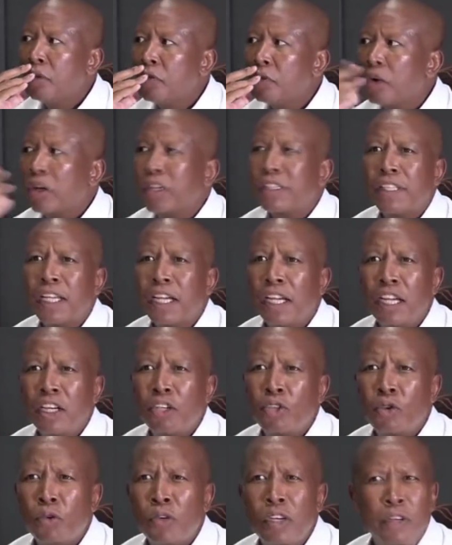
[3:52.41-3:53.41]
for a
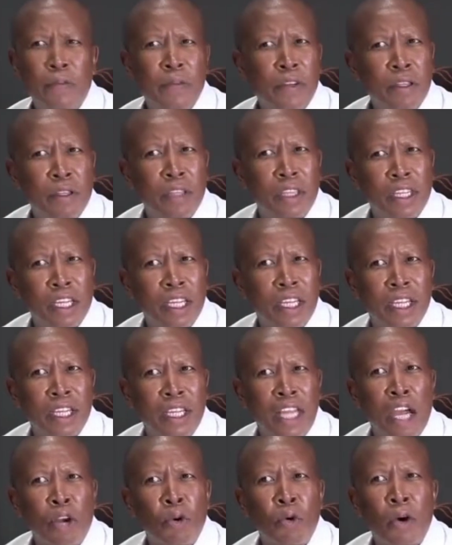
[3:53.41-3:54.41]
second you'll even think
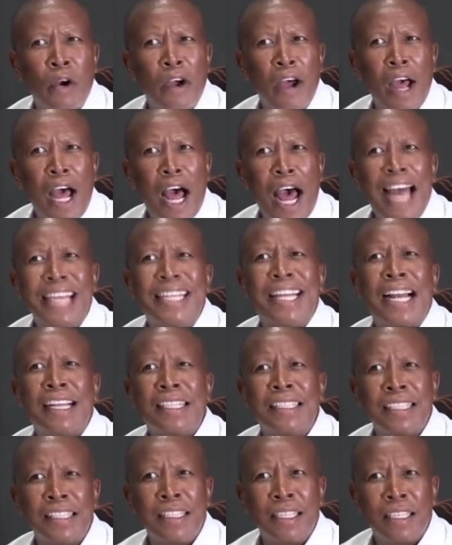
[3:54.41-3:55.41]
there are no
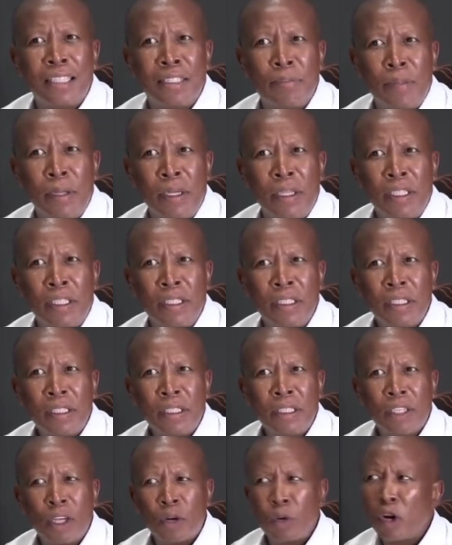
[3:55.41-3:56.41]
adults in this building.
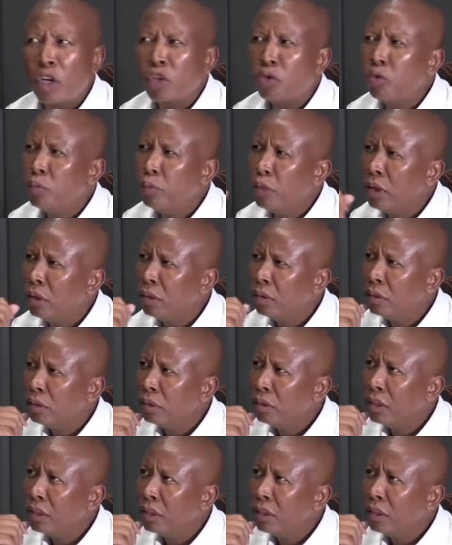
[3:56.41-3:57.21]
What do you mean?